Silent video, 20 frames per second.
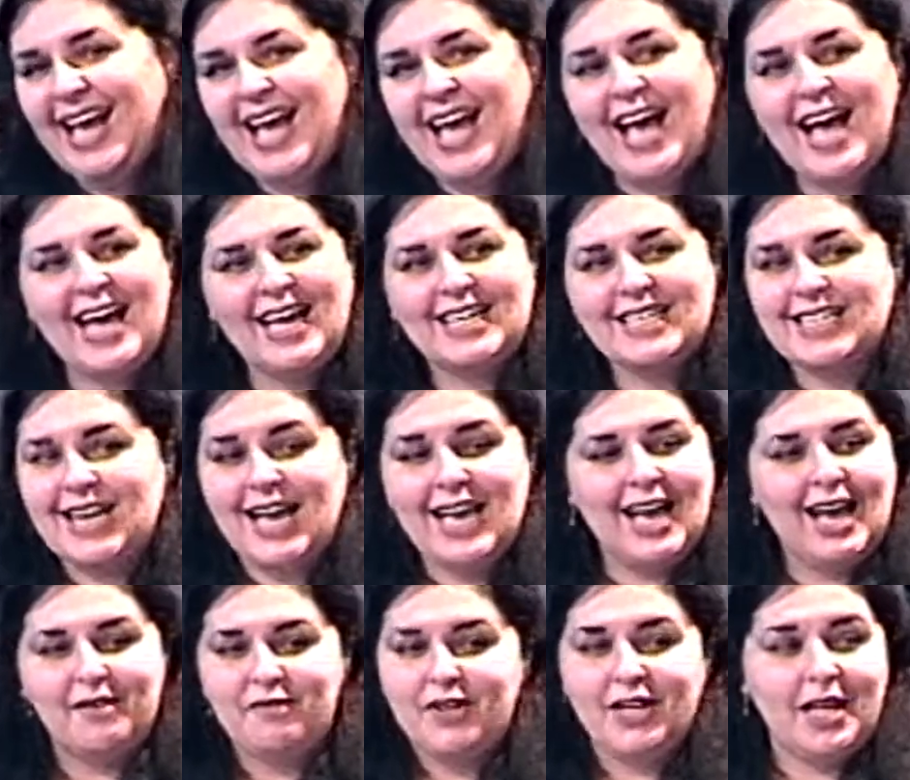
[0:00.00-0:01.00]
And I
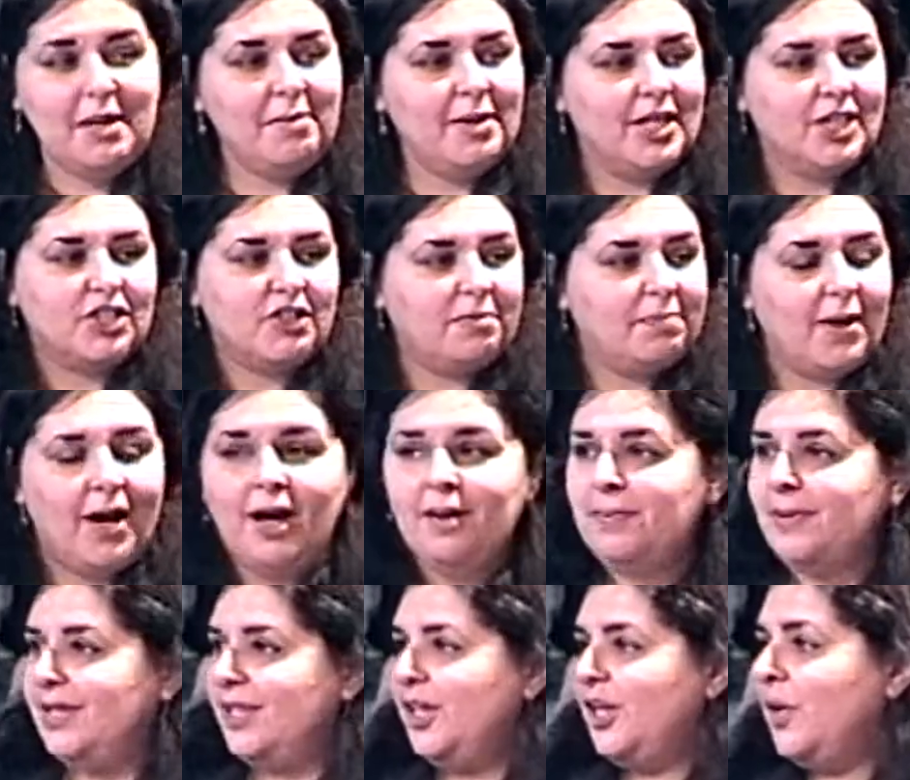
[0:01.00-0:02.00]
have an image of
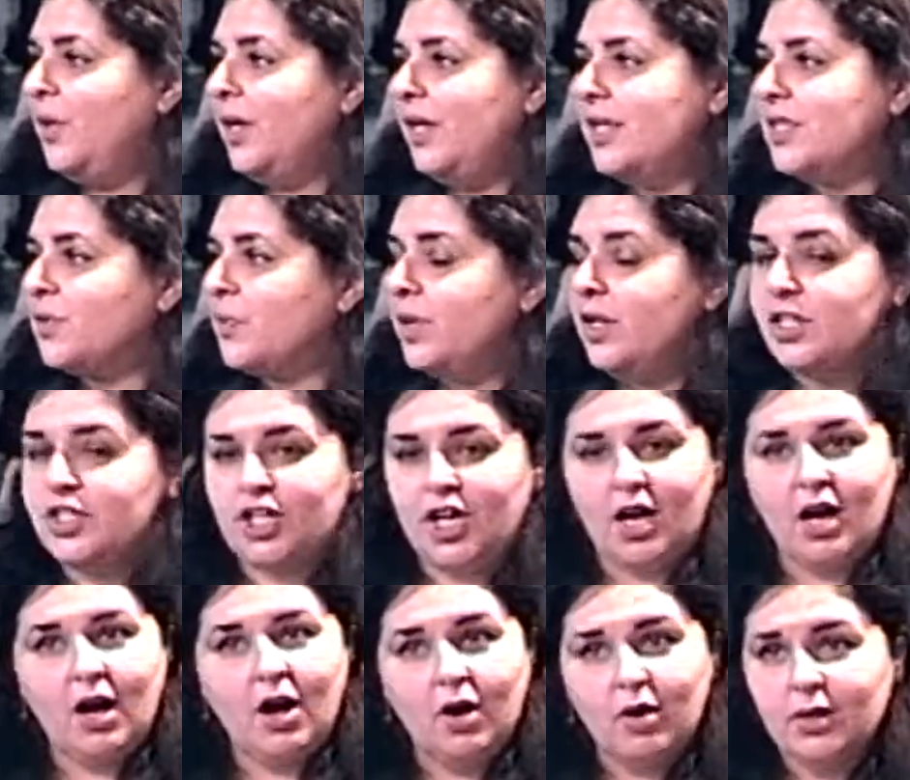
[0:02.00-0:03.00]
Baba, you know, in his
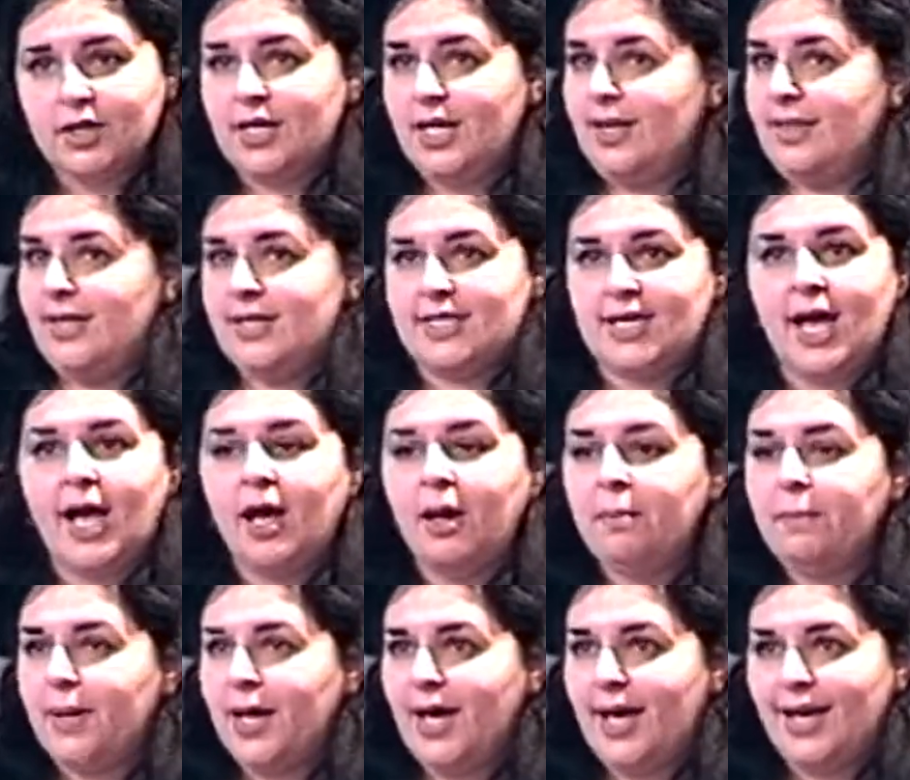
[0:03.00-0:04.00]
wheelchair holding this
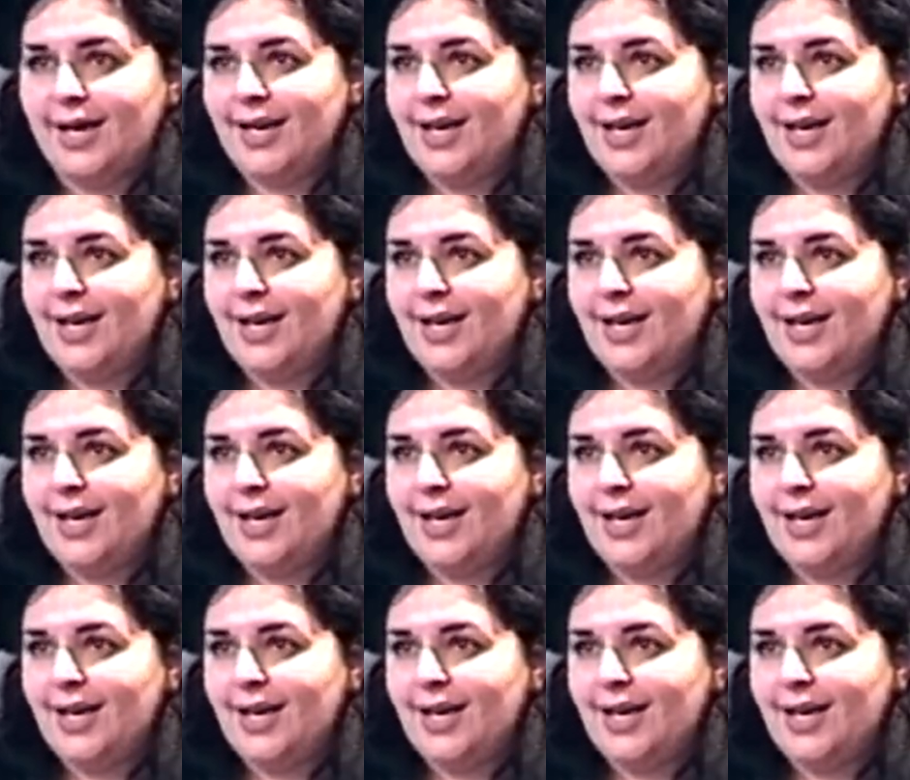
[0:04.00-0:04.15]
handbag.